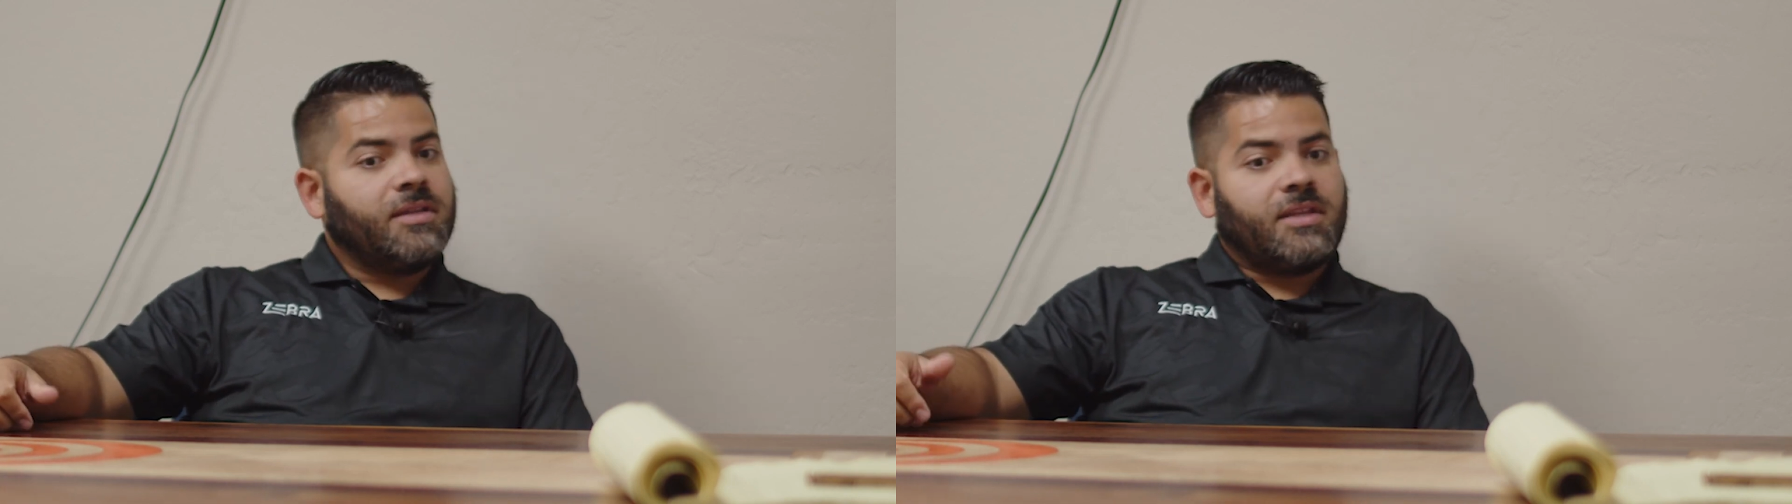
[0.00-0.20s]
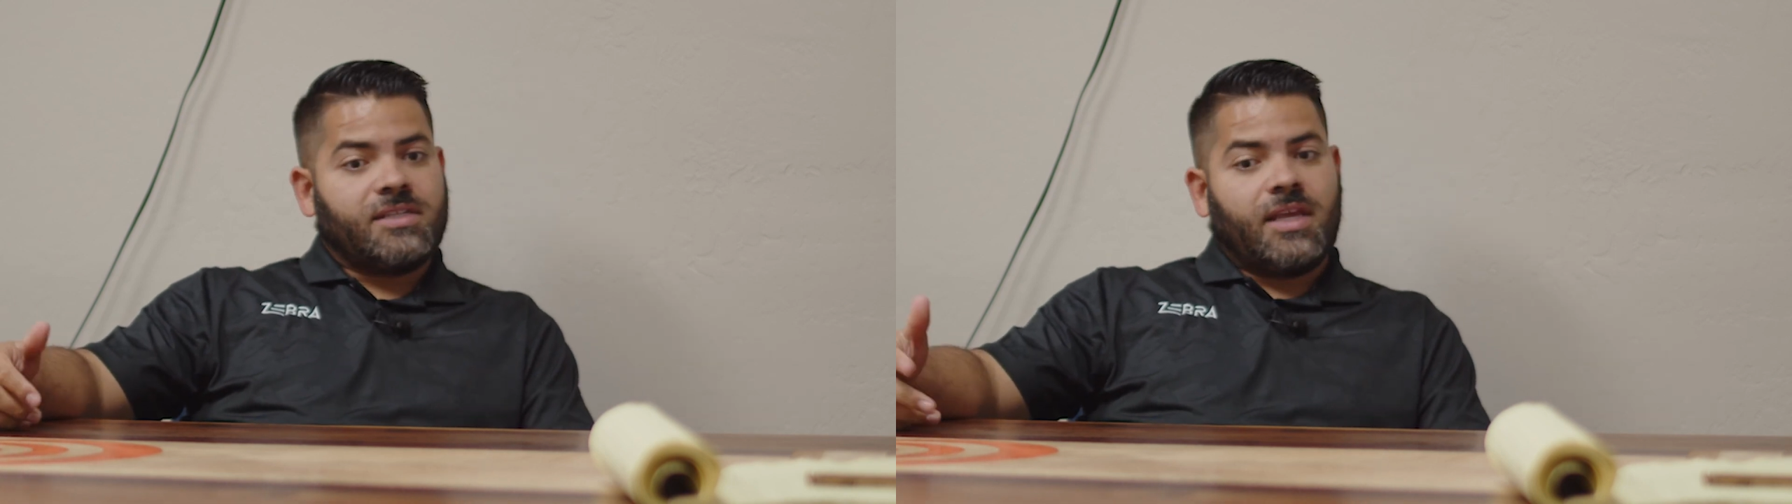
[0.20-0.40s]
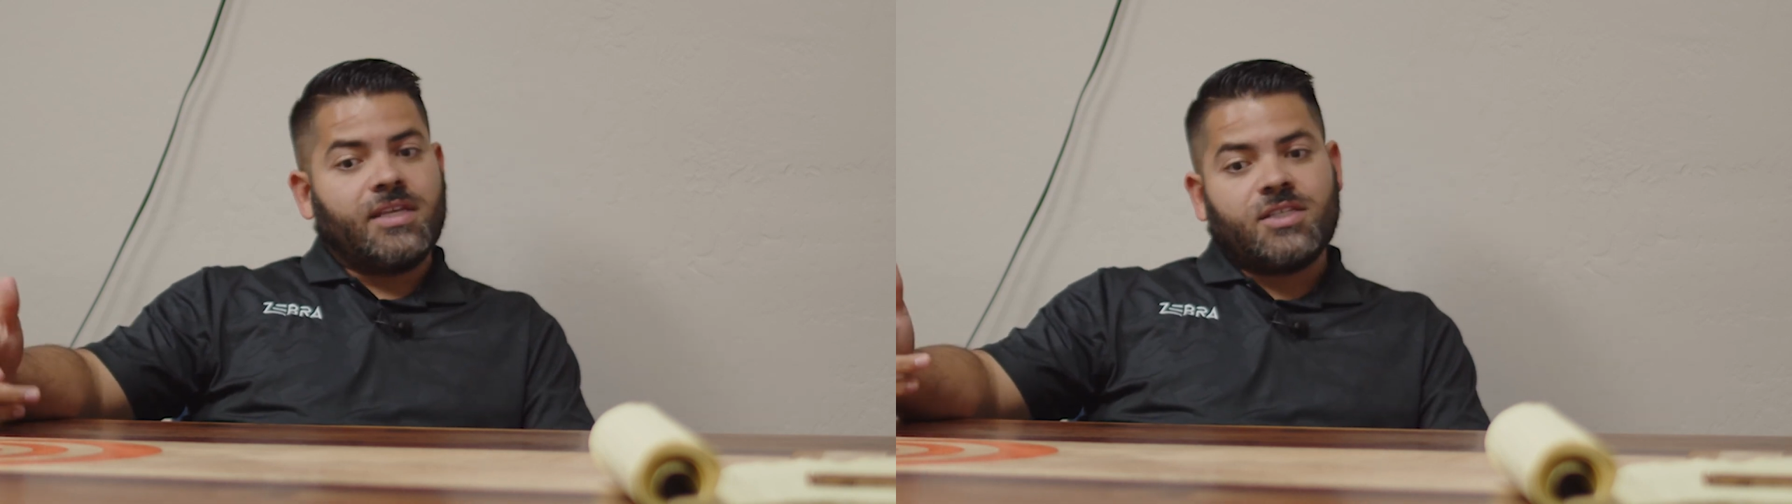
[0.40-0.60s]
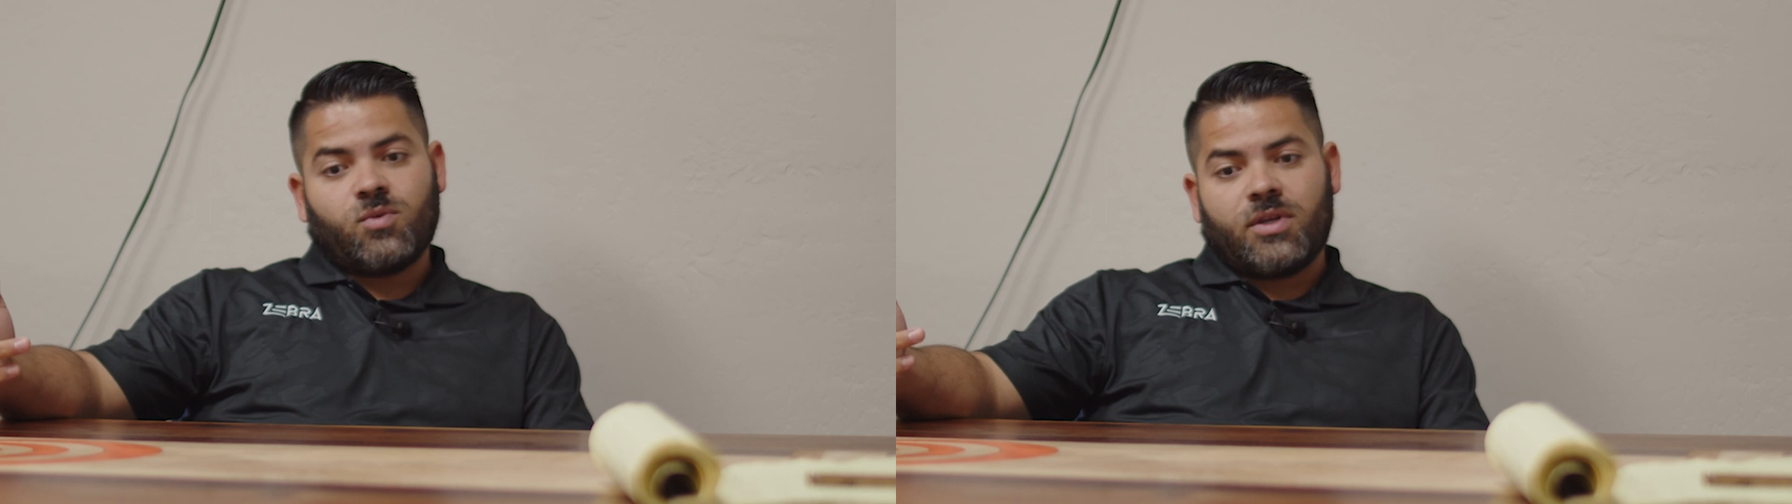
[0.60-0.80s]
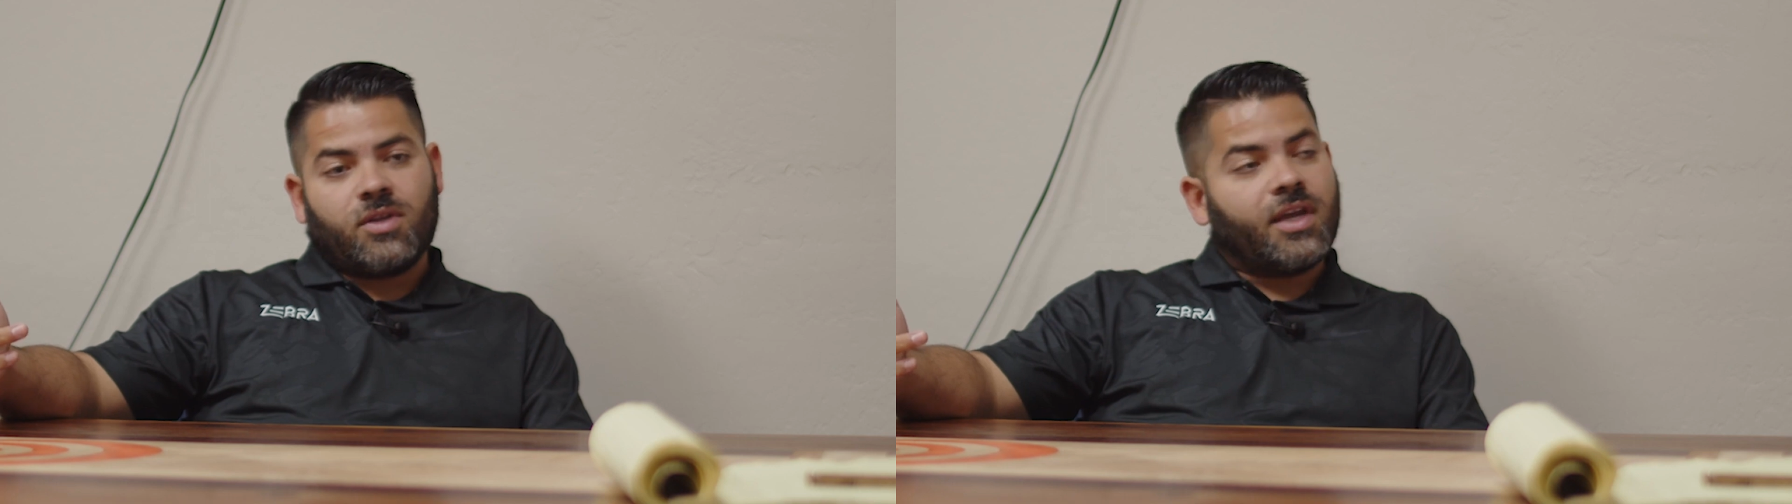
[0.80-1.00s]
That's the easiest
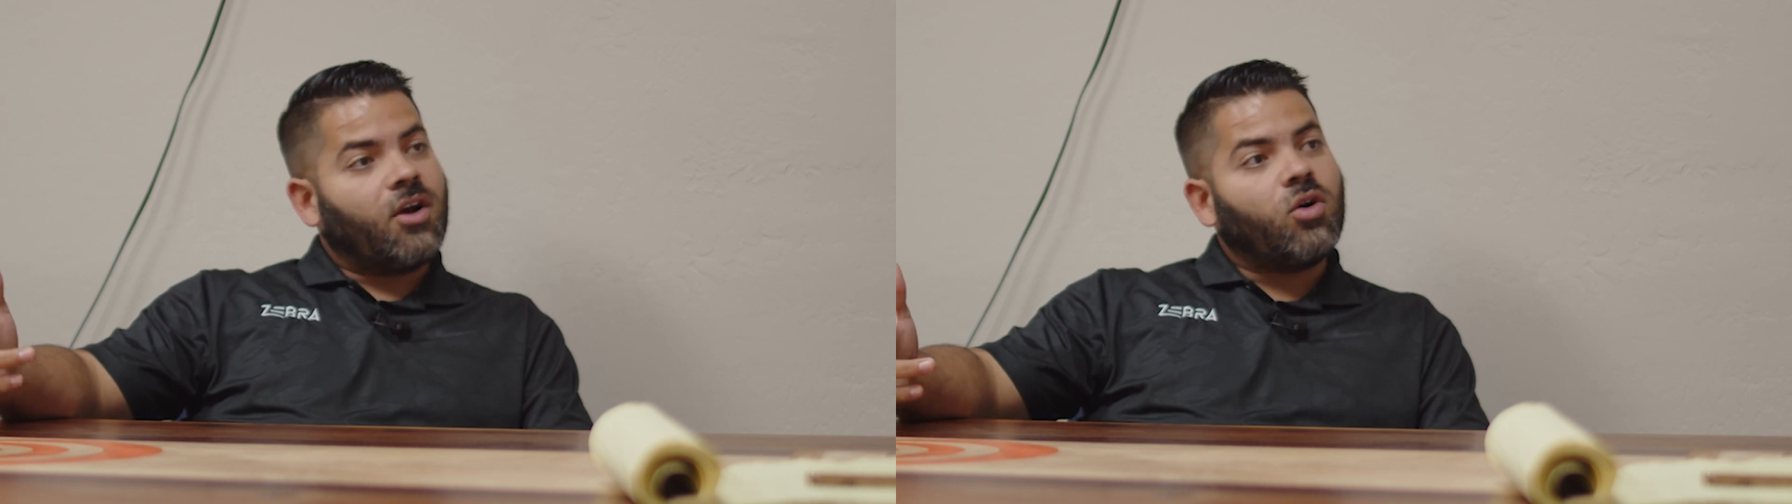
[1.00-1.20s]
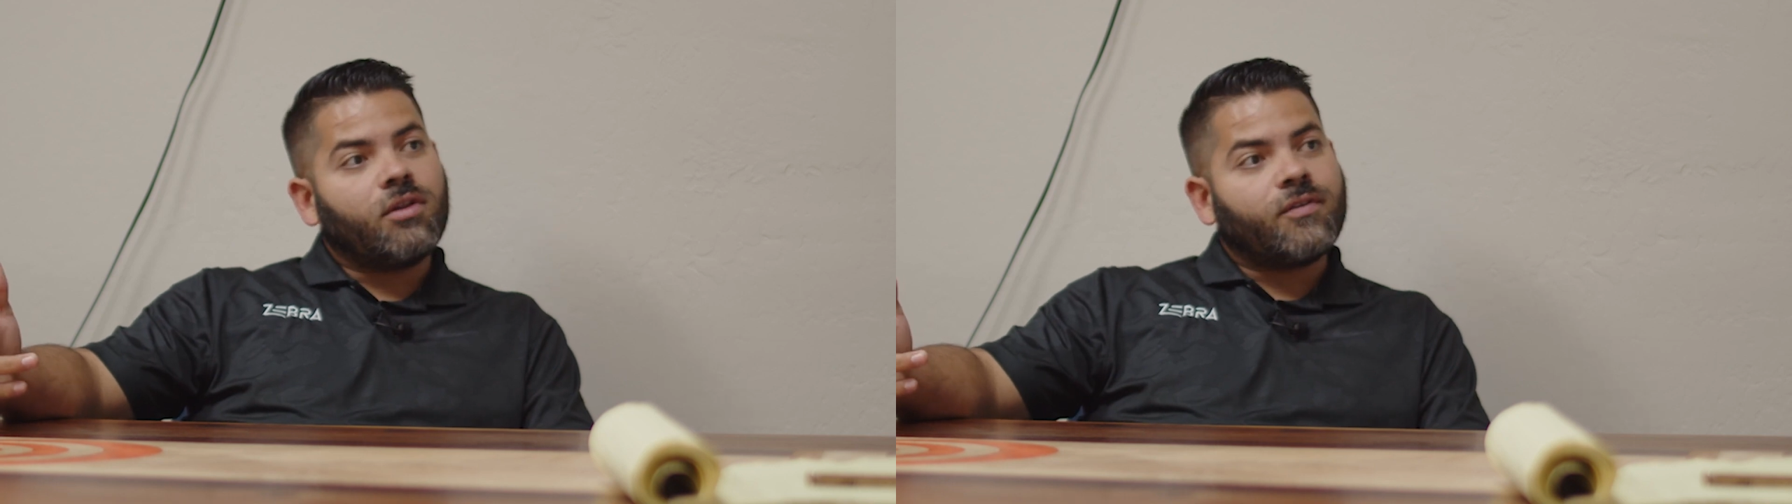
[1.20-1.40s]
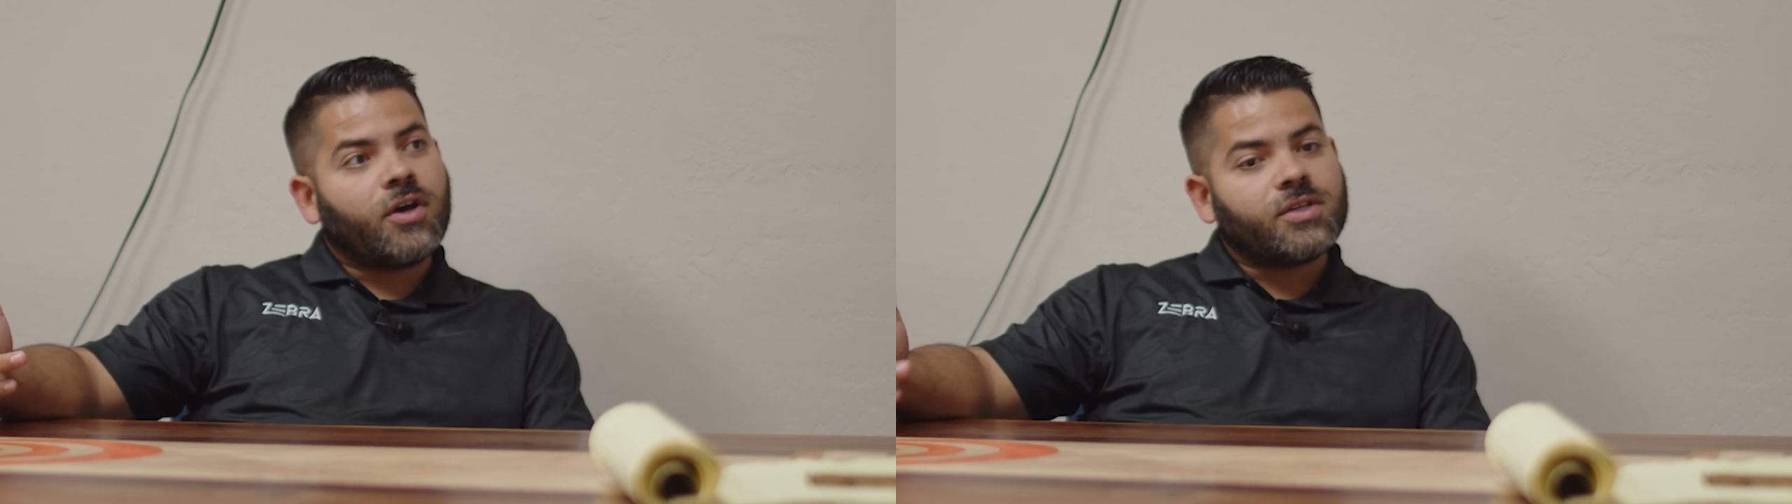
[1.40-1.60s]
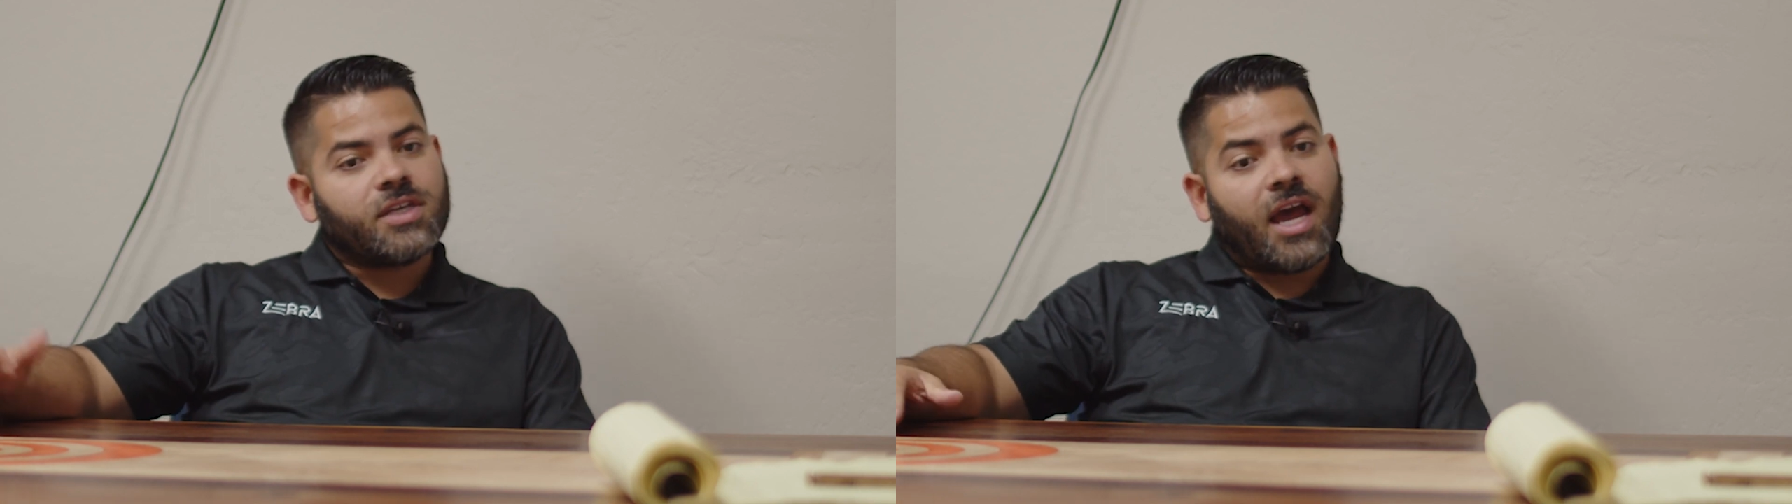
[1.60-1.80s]
way to get a hold of us.